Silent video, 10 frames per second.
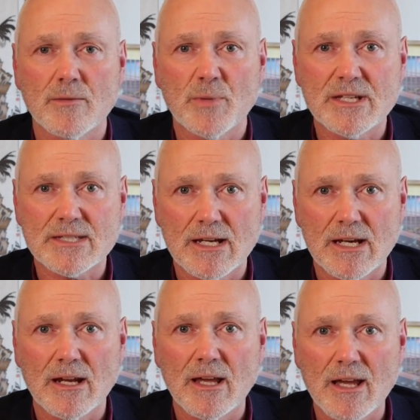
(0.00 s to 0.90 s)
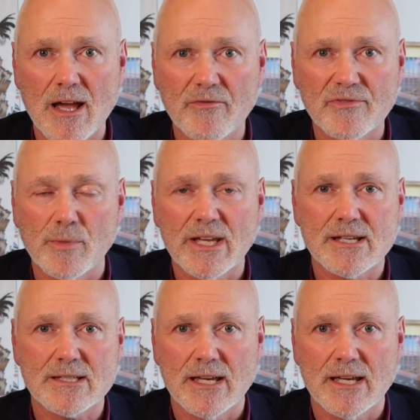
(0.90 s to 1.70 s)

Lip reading: to be seen comfortably as